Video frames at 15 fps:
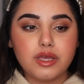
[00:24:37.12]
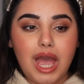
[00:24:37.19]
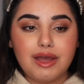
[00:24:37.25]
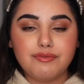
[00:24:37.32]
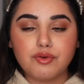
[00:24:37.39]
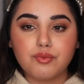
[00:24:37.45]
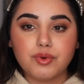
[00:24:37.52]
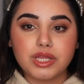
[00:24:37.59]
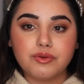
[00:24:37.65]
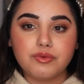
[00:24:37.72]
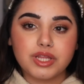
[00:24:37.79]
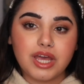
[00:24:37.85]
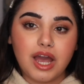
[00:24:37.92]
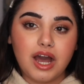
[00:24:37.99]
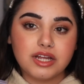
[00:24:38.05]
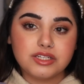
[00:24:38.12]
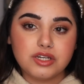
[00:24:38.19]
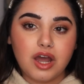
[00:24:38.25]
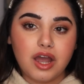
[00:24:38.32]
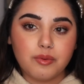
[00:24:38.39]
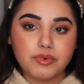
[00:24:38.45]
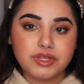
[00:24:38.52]
have a really, really hard
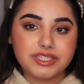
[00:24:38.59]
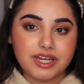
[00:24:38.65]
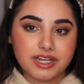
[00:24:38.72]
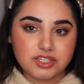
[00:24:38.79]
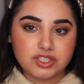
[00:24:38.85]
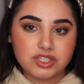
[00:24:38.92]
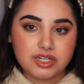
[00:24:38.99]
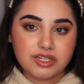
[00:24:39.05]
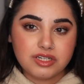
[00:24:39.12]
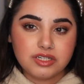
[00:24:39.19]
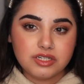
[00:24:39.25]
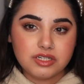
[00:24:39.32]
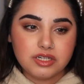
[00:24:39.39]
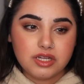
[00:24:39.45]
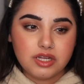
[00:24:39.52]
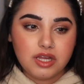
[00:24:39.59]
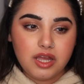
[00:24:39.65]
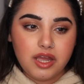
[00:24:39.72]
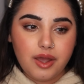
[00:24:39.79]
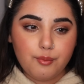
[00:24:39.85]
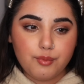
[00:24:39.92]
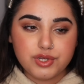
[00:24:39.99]
time with texture,
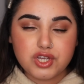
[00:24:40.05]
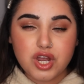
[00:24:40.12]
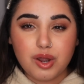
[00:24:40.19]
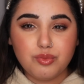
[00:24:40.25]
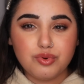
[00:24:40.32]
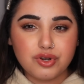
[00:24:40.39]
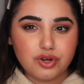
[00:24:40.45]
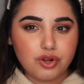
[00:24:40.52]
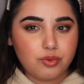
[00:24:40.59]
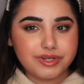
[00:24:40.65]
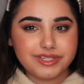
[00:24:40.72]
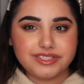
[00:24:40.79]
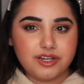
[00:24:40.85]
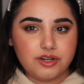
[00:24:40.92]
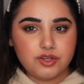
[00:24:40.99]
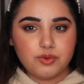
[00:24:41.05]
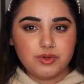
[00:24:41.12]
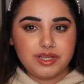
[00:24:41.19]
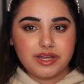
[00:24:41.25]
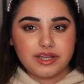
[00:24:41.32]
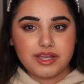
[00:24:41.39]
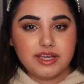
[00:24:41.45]
which I wouldn't know what to tell you in
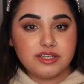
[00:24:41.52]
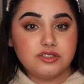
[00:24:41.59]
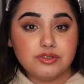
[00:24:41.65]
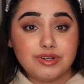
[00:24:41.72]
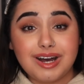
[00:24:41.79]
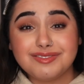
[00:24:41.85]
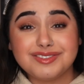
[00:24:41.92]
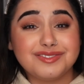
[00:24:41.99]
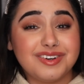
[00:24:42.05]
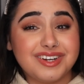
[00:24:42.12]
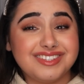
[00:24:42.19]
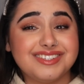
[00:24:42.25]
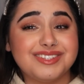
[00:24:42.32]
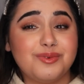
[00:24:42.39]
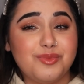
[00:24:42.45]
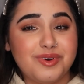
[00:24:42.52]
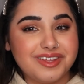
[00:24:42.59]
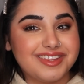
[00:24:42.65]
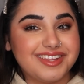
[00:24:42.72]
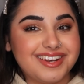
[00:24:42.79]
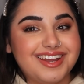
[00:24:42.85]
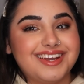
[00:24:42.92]
that case. You'll have to find
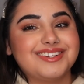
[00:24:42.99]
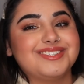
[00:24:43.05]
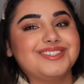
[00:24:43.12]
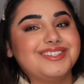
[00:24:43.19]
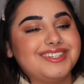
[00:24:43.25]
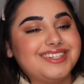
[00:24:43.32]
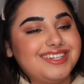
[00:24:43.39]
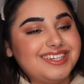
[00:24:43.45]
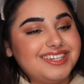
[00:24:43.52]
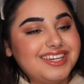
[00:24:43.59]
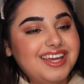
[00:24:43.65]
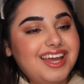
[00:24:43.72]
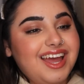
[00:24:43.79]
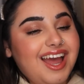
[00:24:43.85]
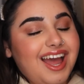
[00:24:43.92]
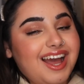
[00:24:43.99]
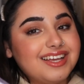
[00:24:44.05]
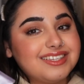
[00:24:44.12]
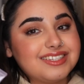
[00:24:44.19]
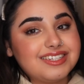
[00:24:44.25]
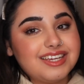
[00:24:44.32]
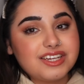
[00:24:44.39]
someone that actually
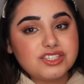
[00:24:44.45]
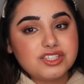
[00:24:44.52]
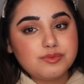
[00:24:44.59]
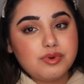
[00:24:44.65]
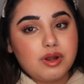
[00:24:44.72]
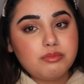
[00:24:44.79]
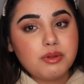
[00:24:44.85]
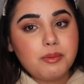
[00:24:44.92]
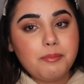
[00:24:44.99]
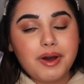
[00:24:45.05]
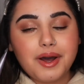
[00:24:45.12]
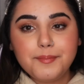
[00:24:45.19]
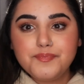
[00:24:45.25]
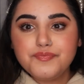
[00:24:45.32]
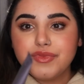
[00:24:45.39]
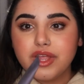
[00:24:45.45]
has a texture problem. But